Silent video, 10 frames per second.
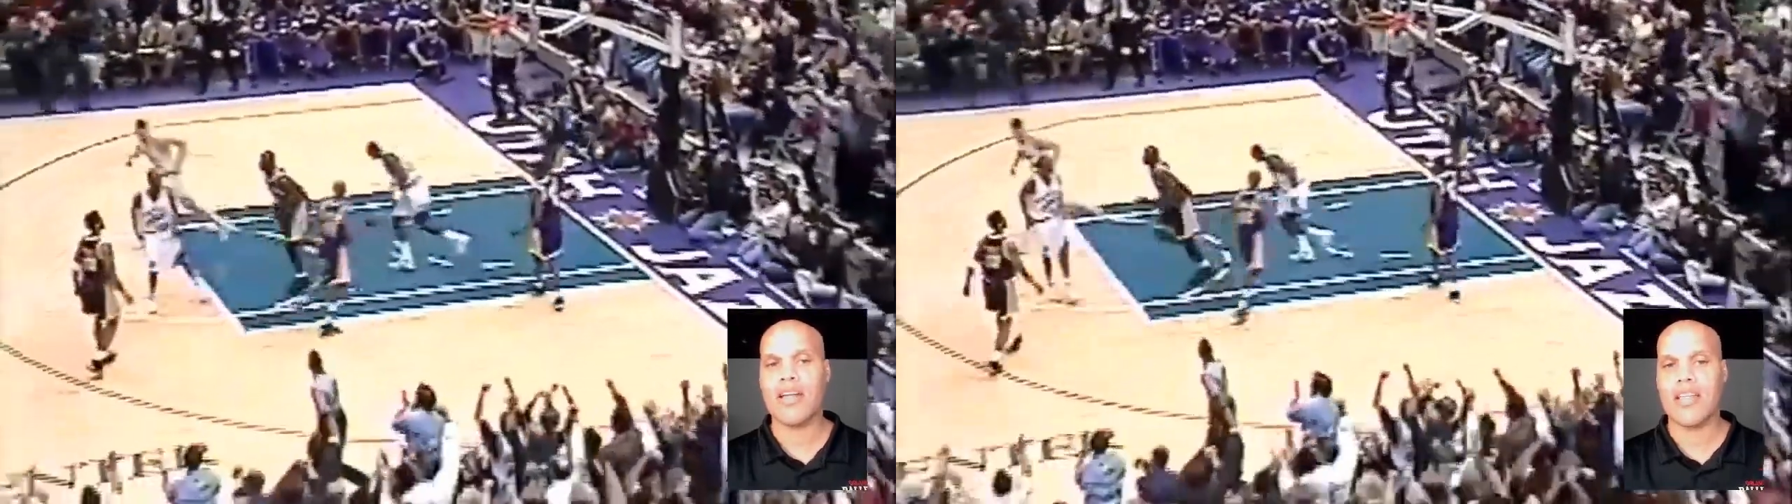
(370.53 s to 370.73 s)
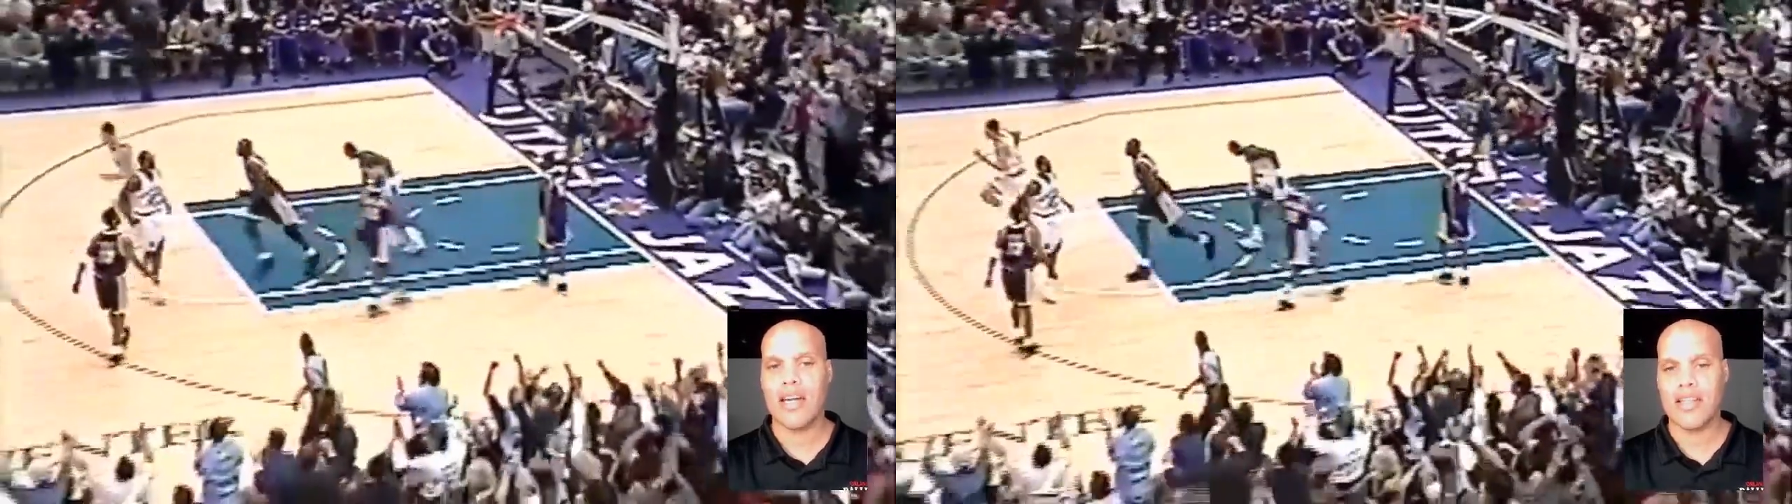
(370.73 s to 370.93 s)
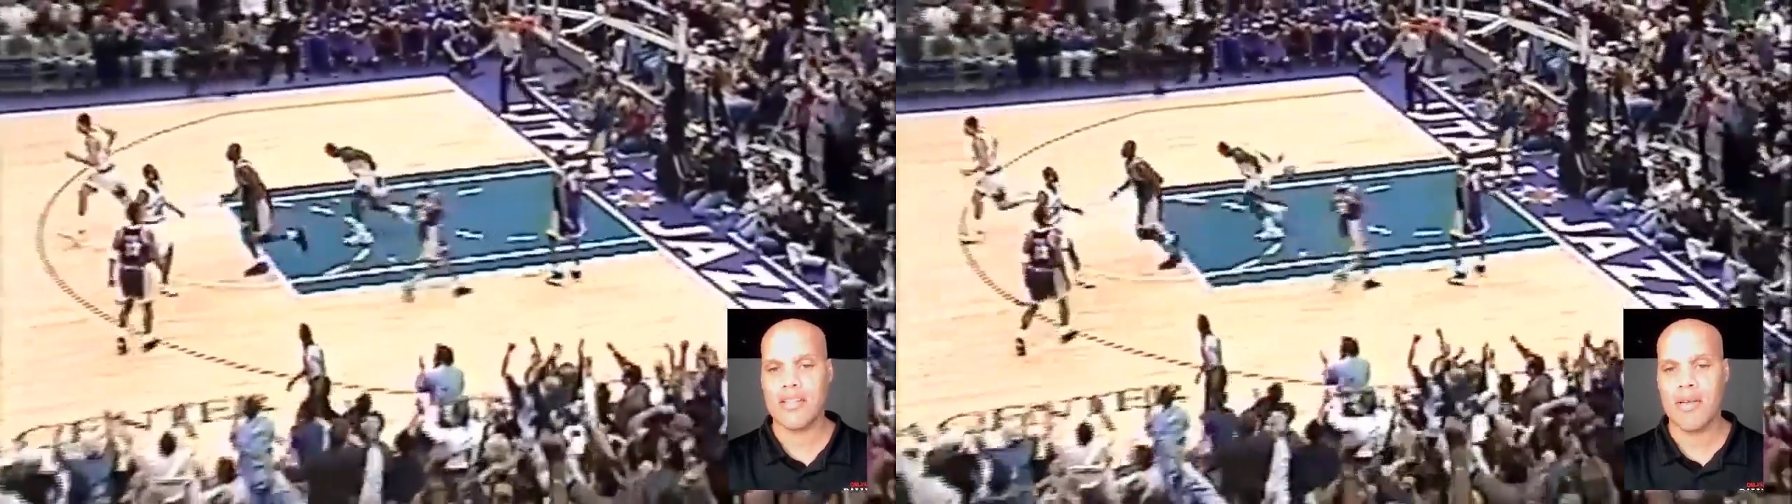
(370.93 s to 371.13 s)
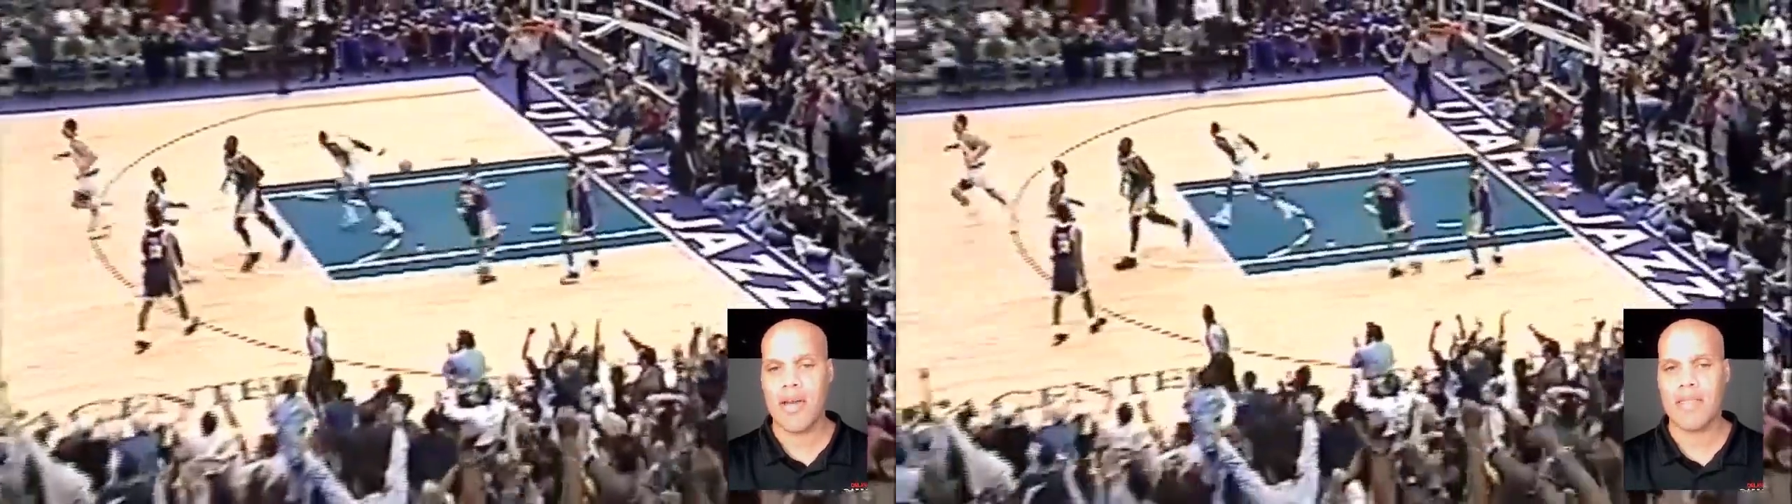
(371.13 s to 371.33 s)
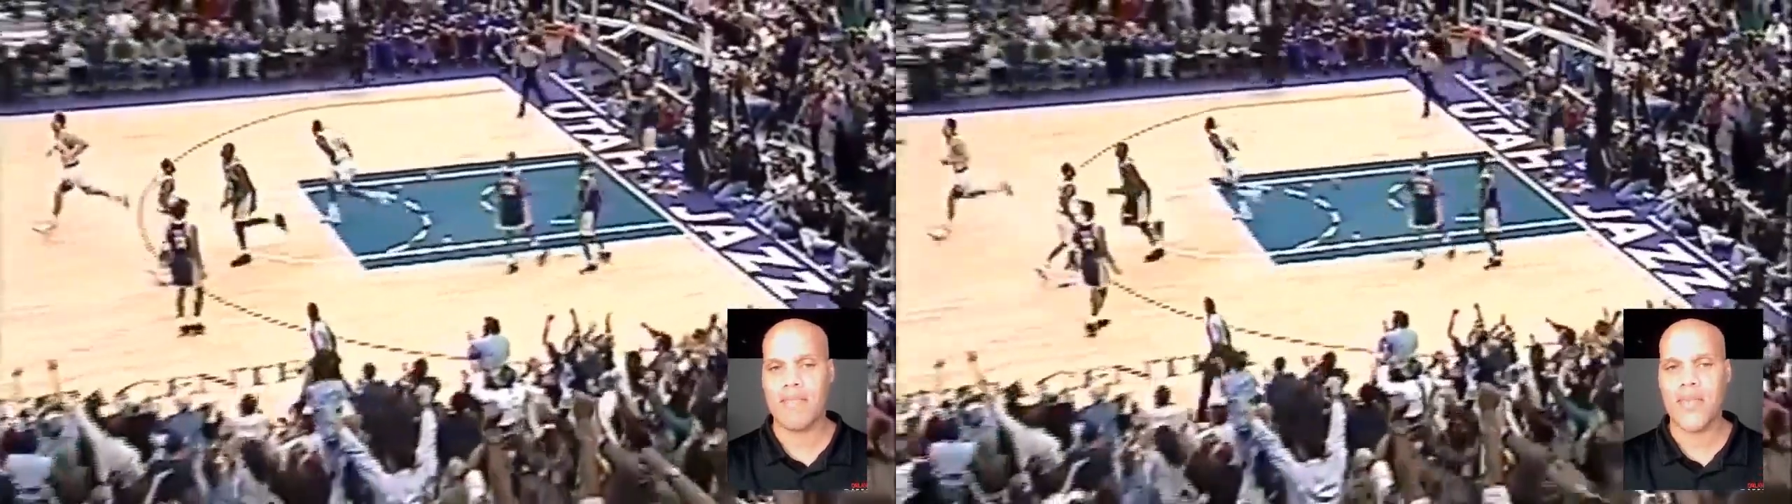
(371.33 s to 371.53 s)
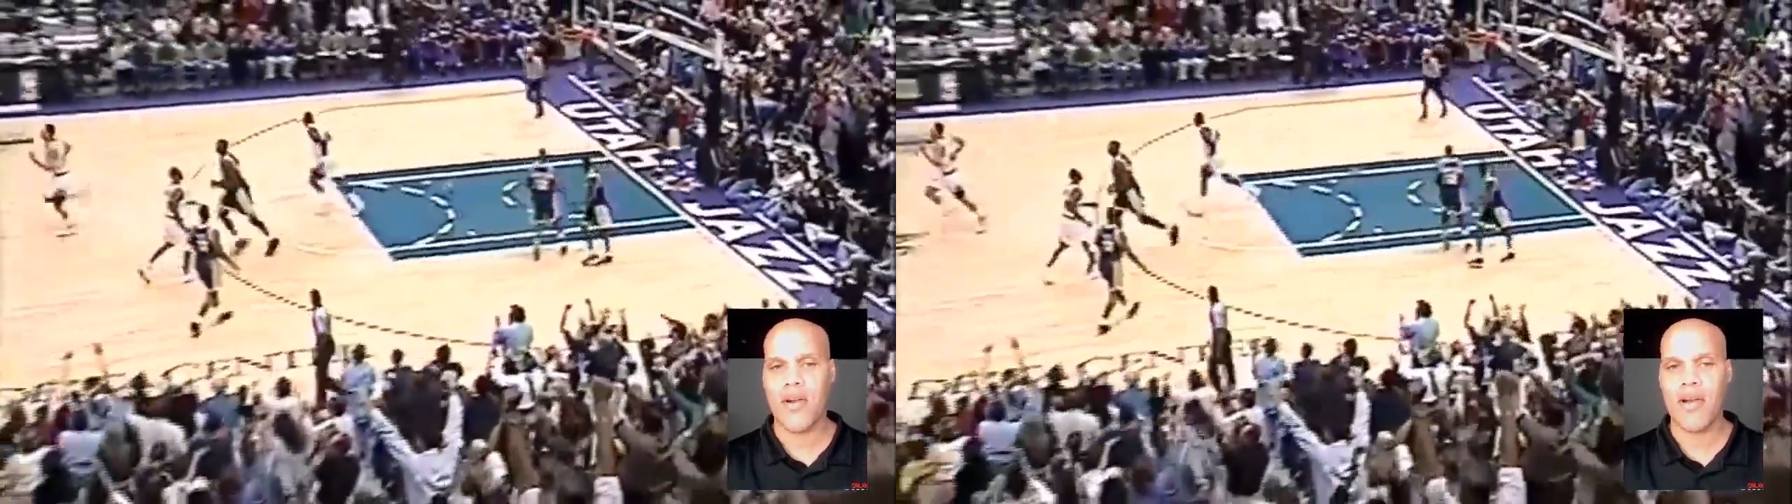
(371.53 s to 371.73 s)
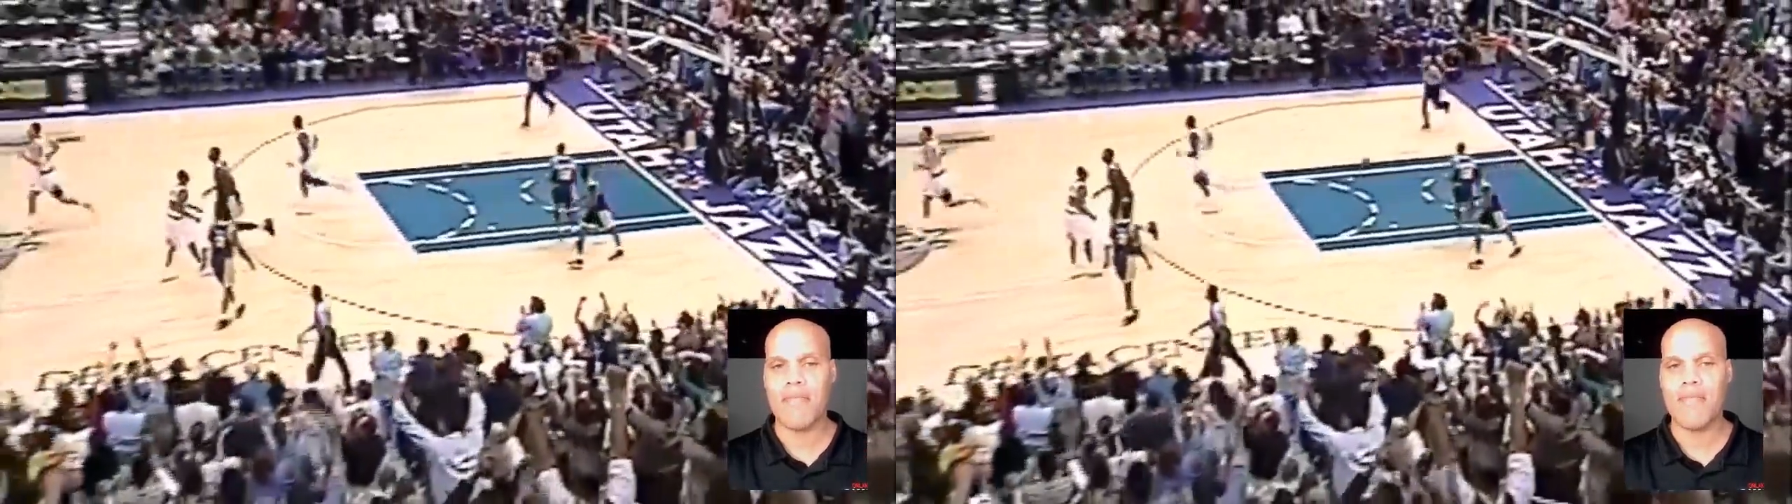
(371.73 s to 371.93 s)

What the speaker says: got a shot. All right.